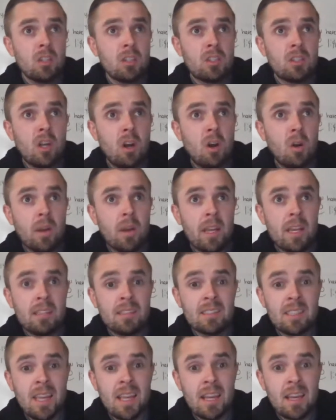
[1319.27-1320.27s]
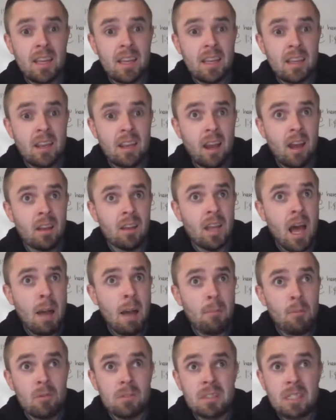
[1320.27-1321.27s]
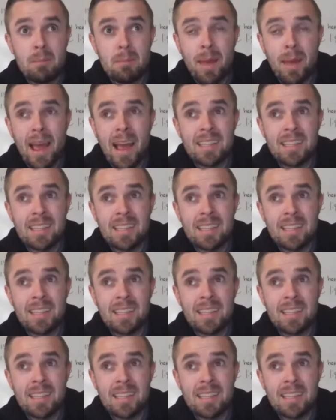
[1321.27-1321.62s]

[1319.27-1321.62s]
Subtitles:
So he's getting a lot more deep